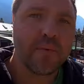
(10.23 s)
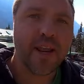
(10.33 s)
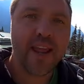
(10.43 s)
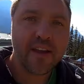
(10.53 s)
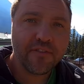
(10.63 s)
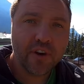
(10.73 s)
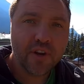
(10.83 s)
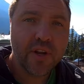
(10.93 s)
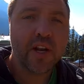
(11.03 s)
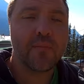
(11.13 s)
But hey, if you're
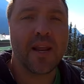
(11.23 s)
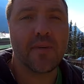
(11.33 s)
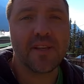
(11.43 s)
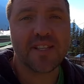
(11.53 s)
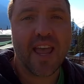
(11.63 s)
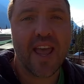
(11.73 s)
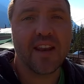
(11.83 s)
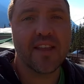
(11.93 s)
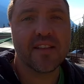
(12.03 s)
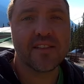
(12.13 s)
new here, my name is
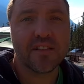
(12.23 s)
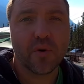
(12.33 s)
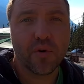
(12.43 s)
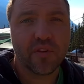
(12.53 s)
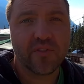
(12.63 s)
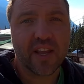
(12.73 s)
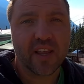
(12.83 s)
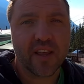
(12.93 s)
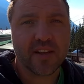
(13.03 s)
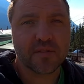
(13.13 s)
Ken and this is Northern
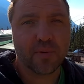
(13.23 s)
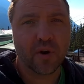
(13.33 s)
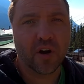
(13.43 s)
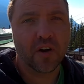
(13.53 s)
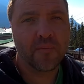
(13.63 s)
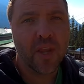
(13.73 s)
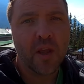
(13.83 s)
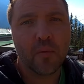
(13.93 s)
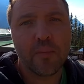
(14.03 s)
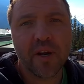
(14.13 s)
Viking Explorer.
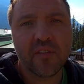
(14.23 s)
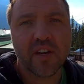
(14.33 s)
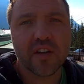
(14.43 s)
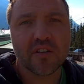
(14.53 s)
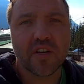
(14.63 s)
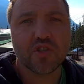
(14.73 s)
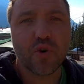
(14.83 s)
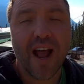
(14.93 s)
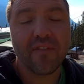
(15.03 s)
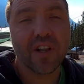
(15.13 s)
We bring you videos on
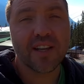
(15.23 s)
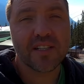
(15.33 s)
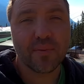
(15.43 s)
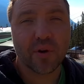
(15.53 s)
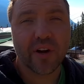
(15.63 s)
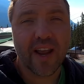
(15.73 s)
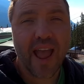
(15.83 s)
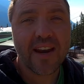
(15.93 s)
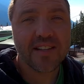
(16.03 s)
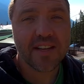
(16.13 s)
travel, exploring,
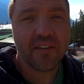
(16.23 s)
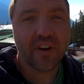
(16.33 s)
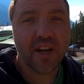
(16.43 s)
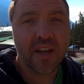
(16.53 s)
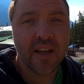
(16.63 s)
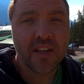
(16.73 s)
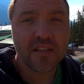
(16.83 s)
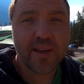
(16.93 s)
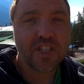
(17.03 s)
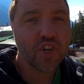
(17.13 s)
and discovery,
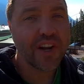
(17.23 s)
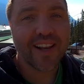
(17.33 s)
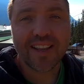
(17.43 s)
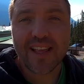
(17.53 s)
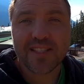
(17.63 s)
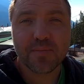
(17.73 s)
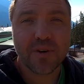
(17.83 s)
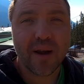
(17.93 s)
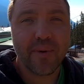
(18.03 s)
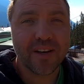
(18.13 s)
so make sure you click that
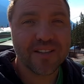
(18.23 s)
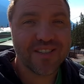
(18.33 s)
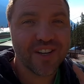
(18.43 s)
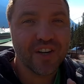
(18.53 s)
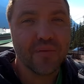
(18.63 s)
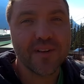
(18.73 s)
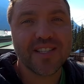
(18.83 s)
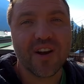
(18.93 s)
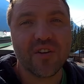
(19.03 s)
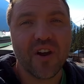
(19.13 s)
subscribe button so you don't
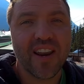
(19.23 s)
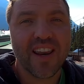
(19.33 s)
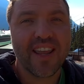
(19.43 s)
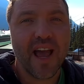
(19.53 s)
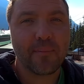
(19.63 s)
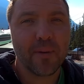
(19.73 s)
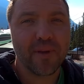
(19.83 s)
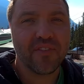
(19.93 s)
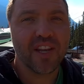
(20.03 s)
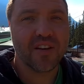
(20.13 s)
miss out on any
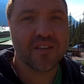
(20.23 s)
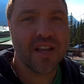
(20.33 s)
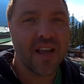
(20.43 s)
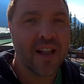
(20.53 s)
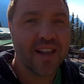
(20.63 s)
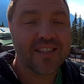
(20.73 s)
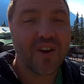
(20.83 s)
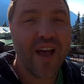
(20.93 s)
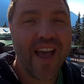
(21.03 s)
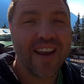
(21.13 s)
upcoming videos.
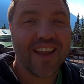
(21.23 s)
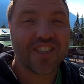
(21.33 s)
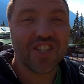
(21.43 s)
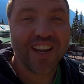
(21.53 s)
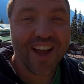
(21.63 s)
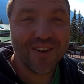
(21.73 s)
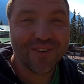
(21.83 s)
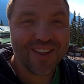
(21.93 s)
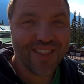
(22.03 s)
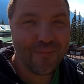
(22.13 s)
Let's go ahead and check
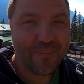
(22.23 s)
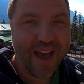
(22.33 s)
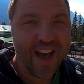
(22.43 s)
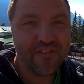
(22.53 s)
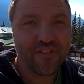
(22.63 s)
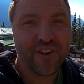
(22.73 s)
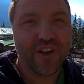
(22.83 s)
out the Banff